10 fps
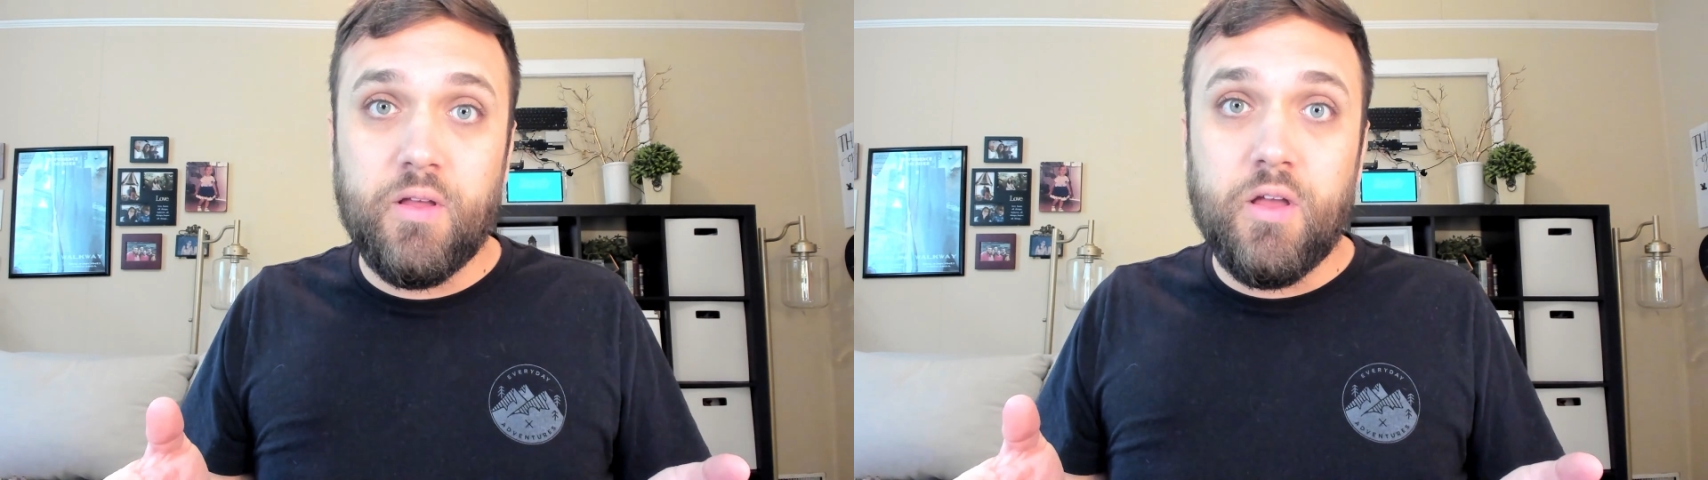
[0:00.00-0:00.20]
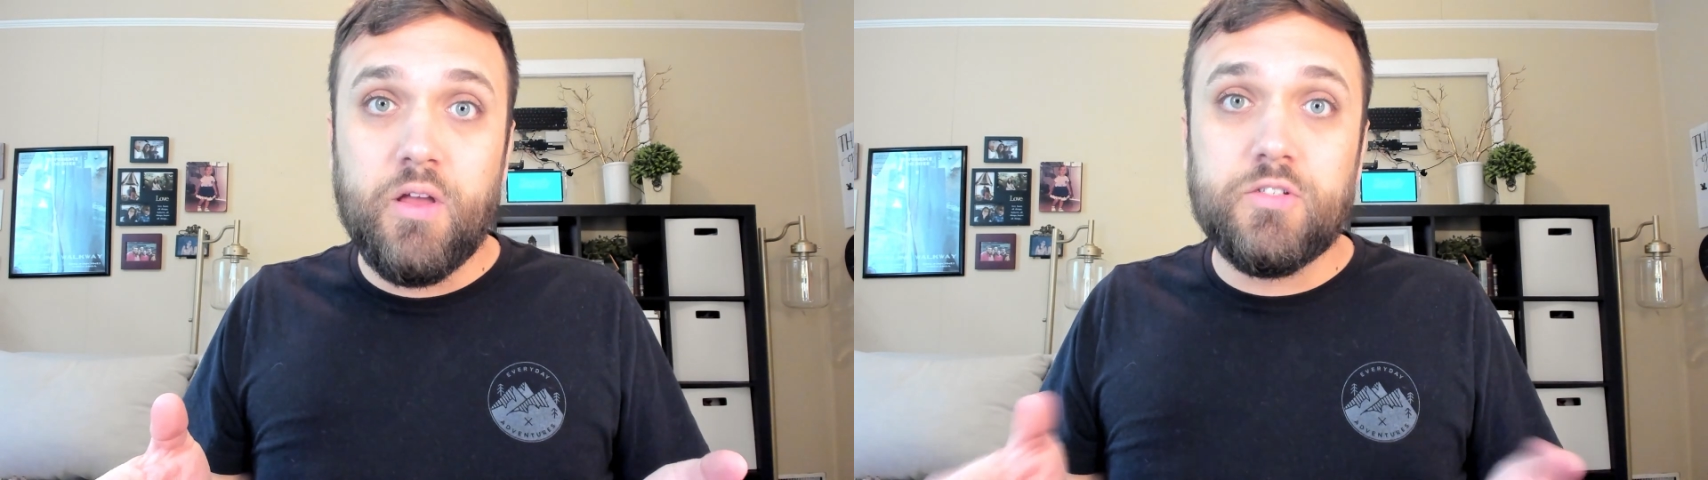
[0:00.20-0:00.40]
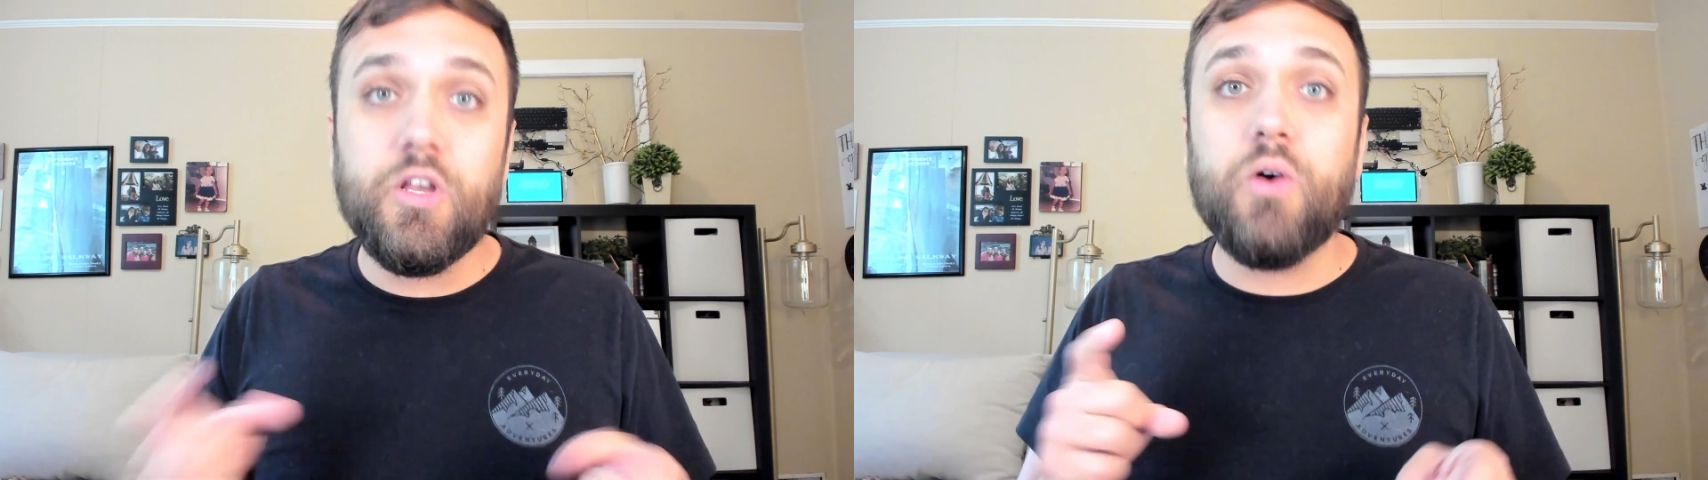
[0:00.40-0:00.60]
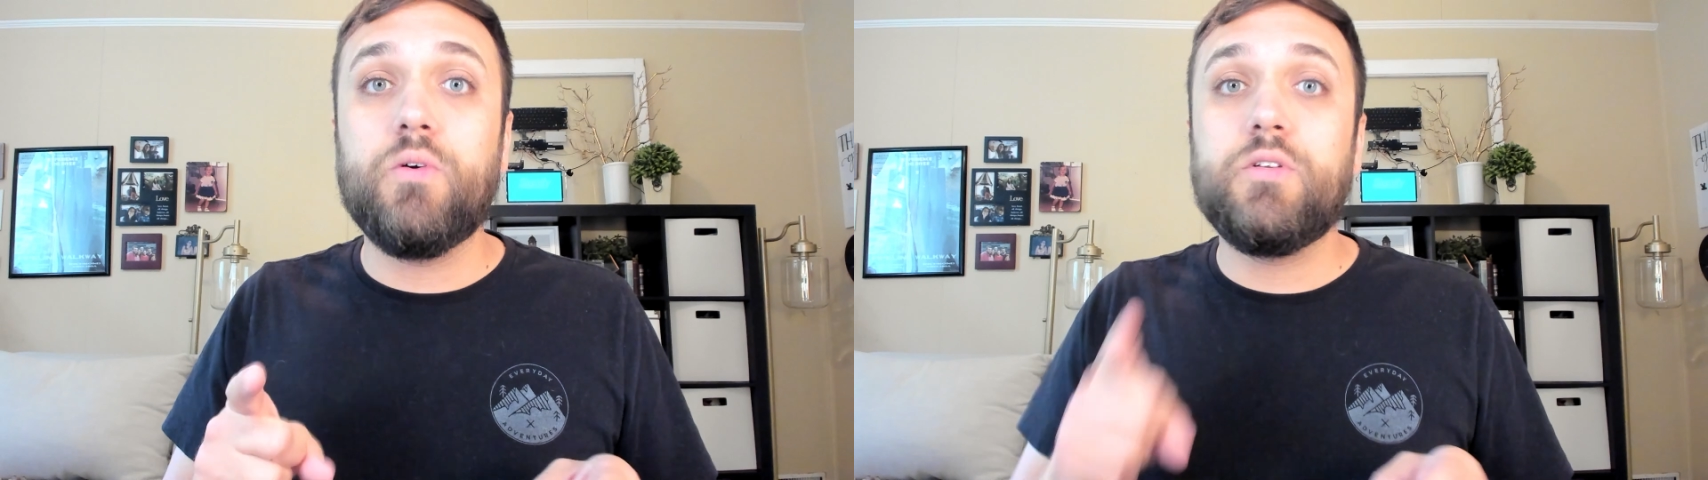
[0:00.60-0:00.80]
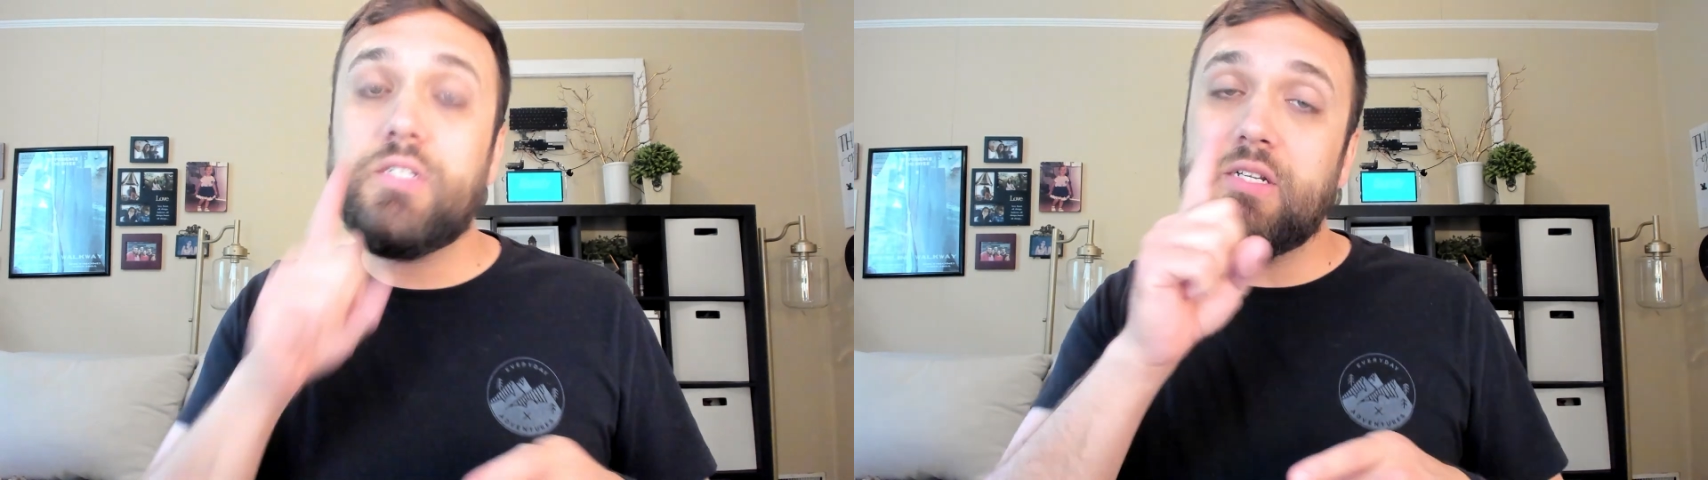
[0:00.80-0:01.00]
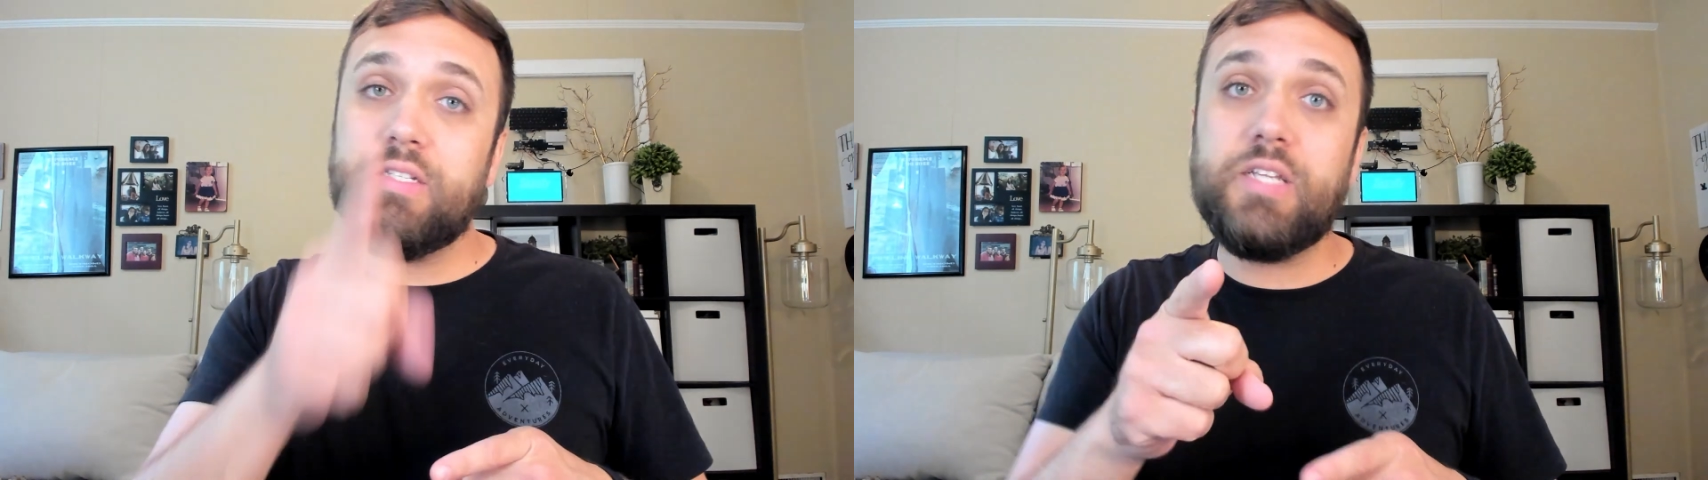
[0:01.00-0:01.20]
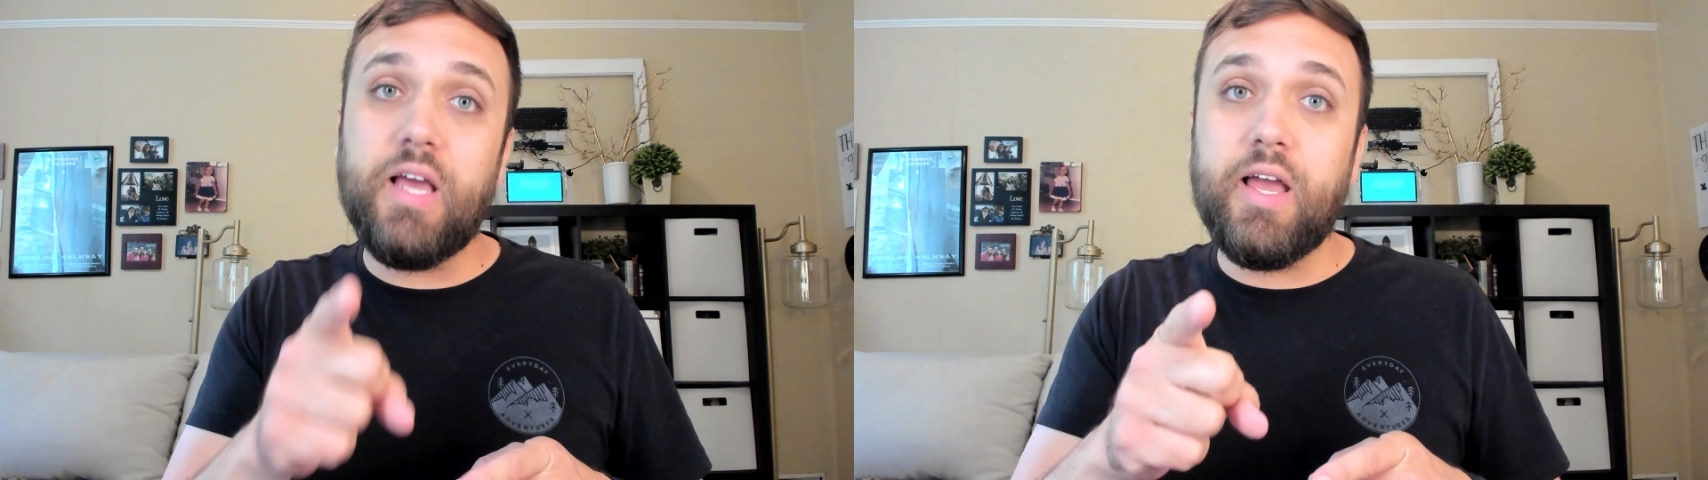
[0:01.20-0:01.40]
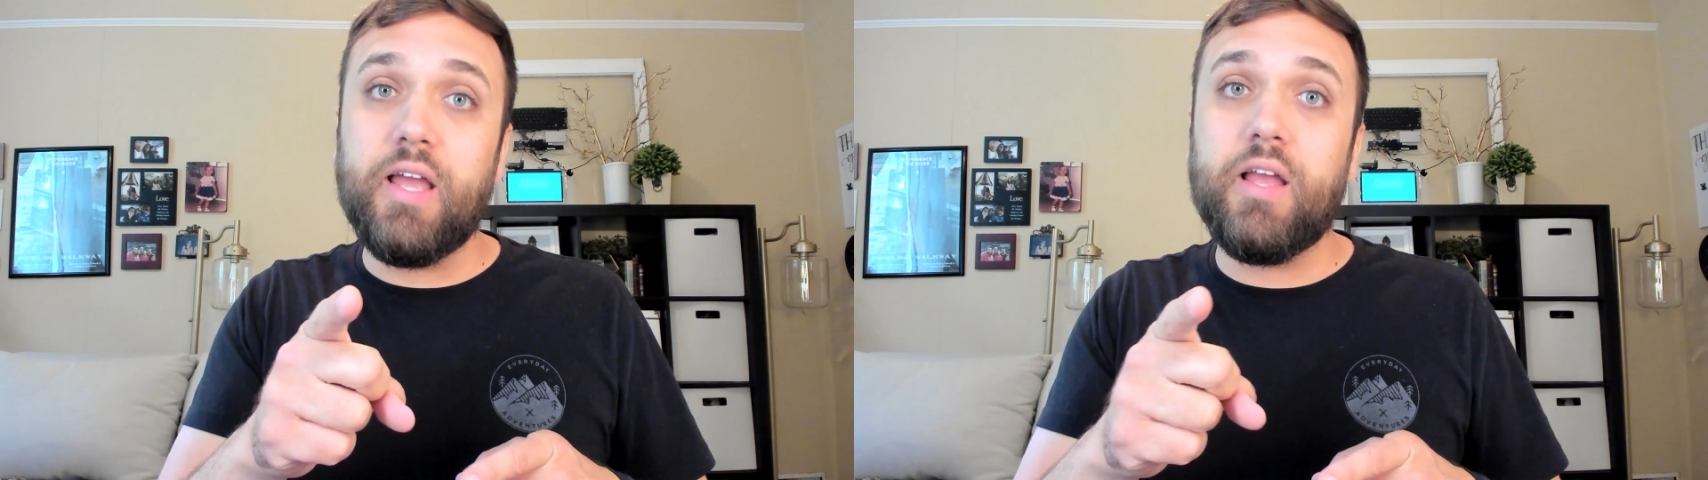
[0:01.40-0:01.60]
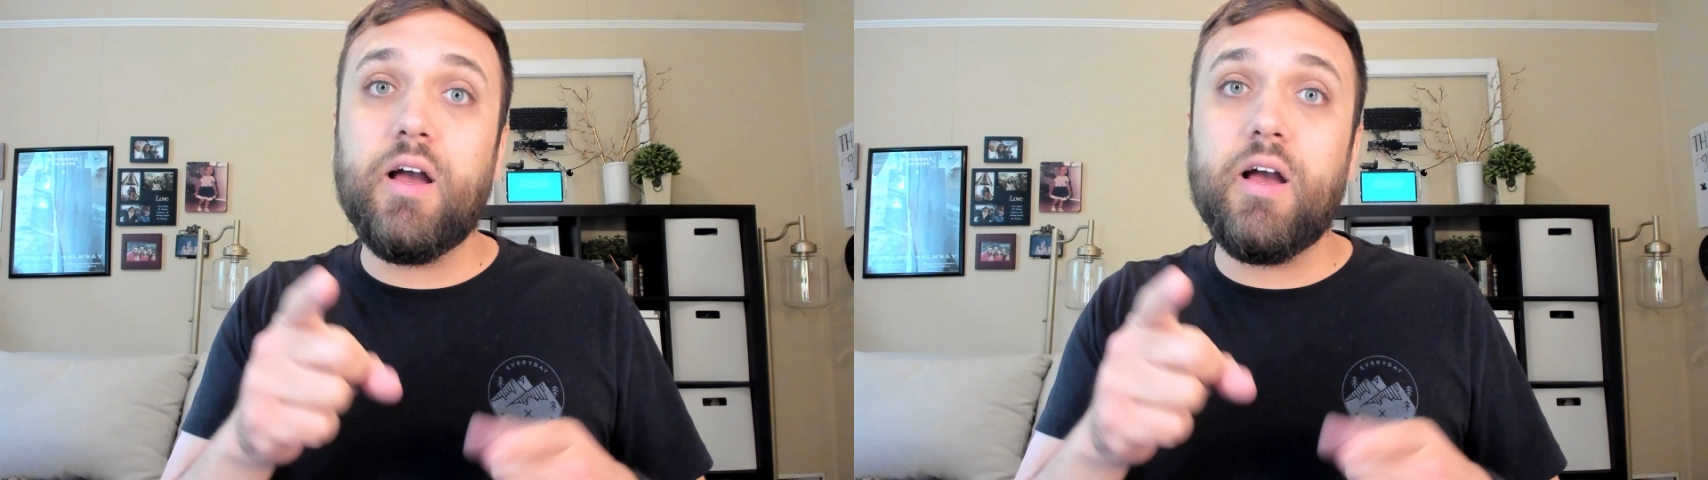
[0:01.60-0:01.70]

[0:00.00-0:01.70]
So, today